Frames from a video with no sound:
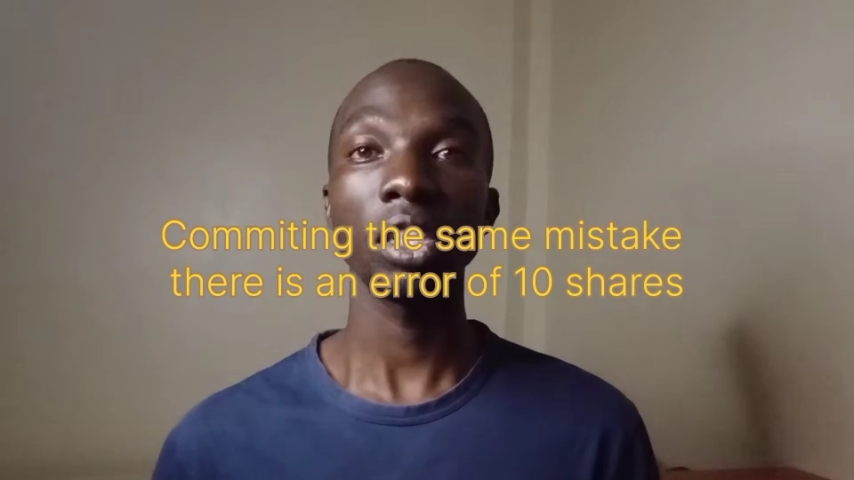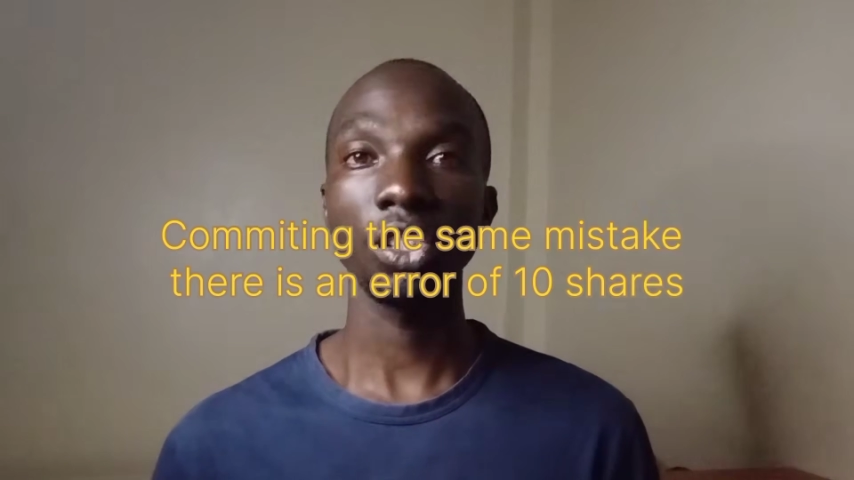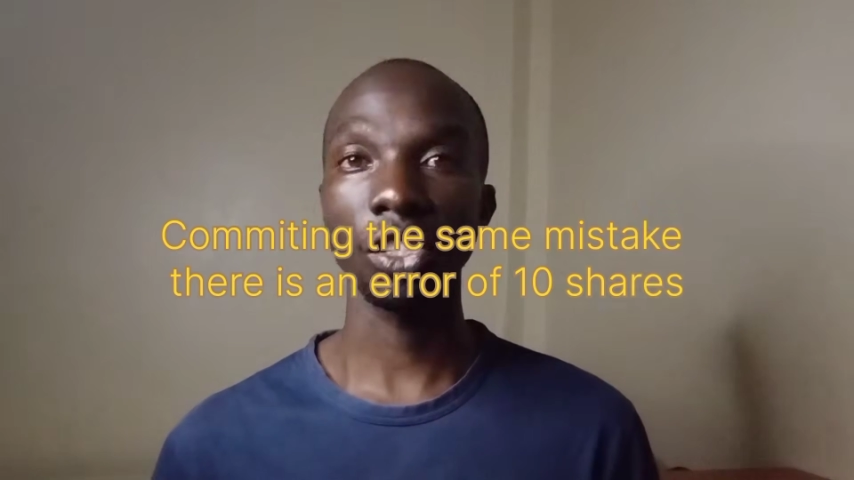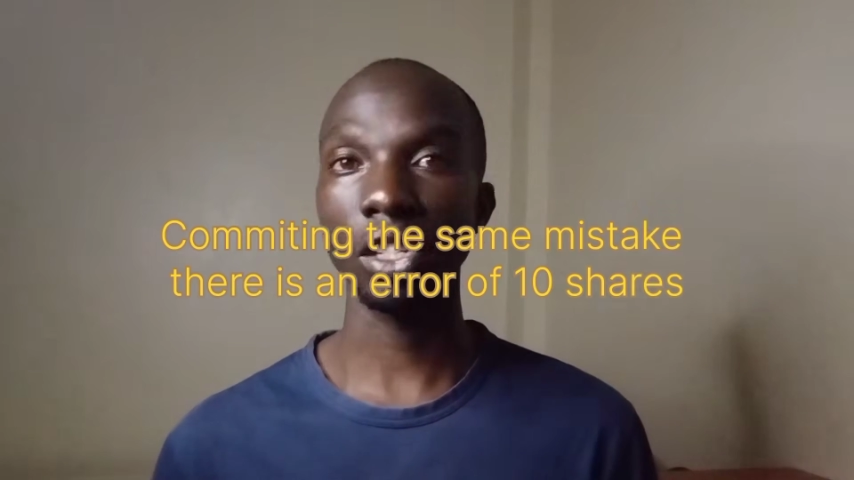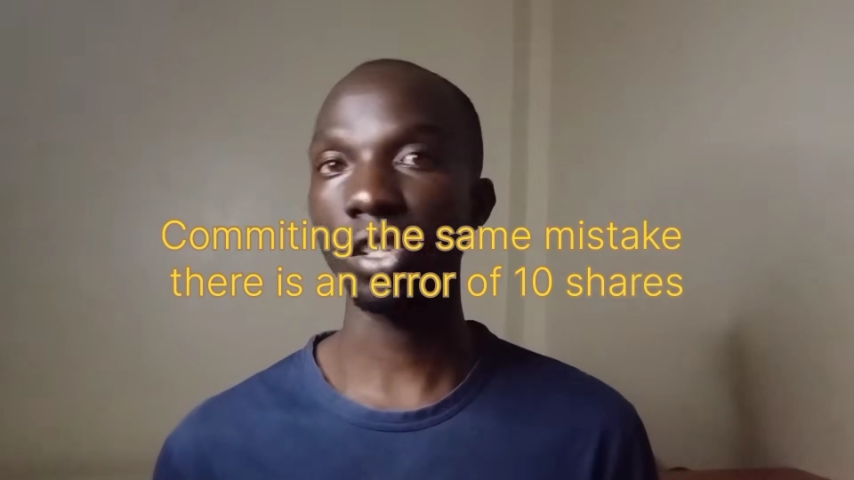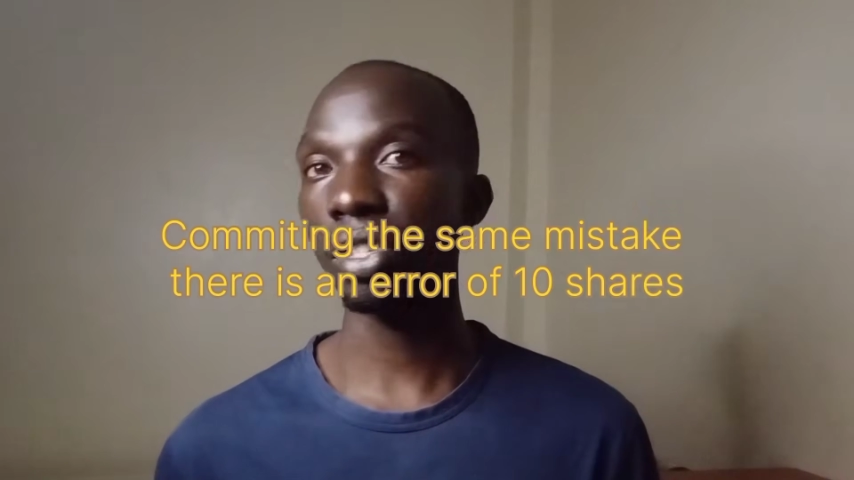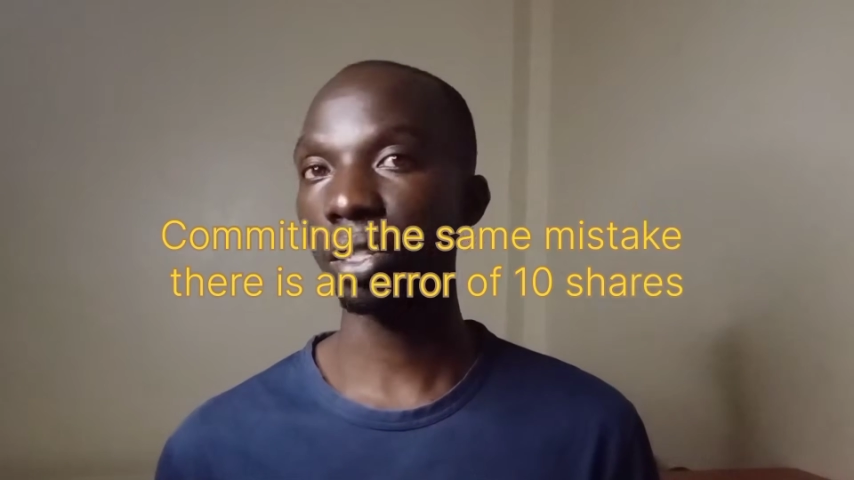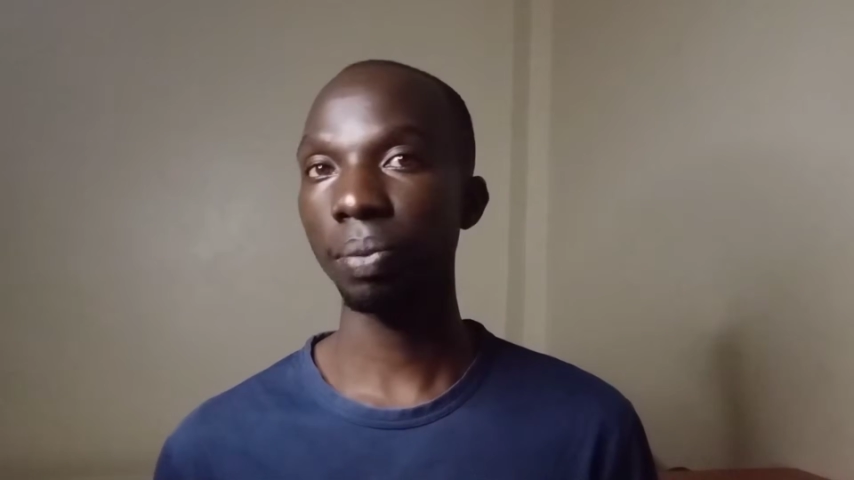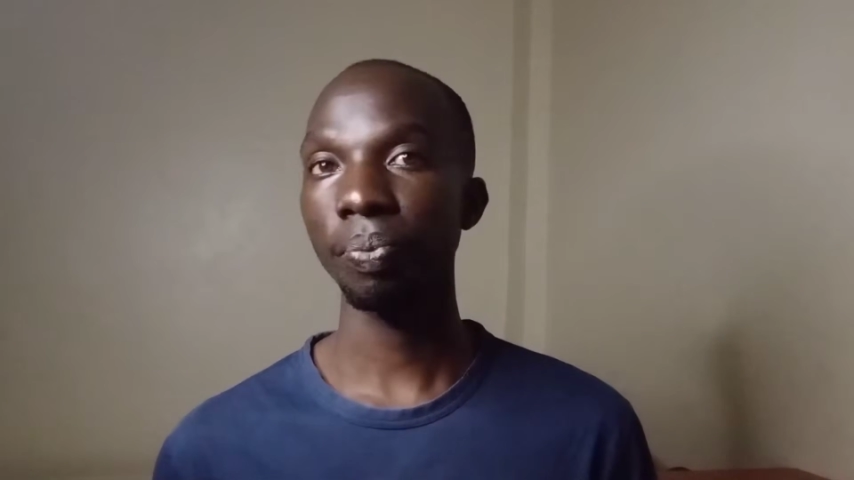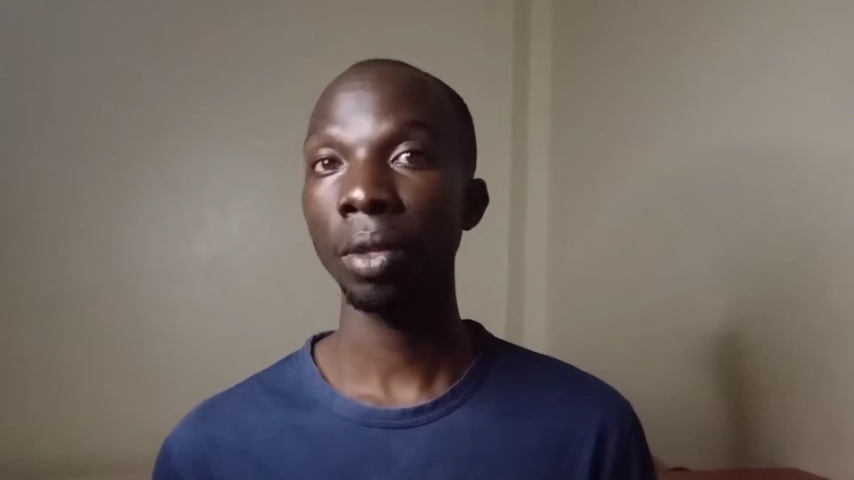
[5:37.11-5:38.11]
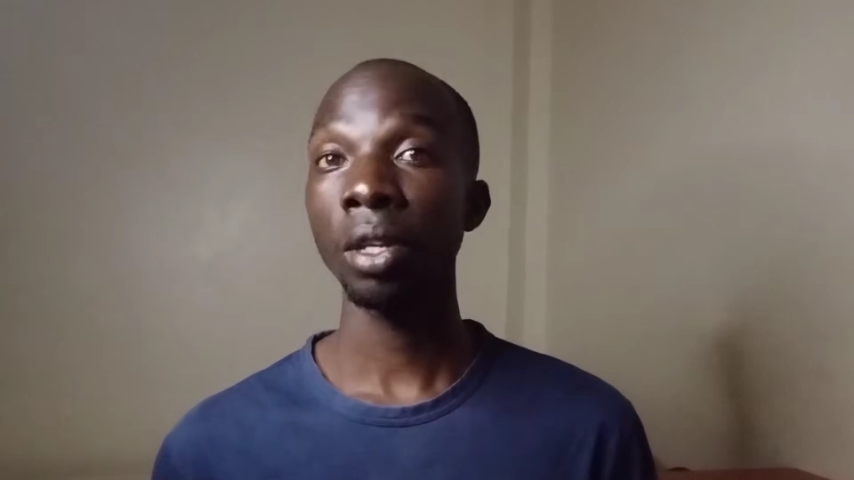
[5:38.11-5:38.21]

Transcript: shares.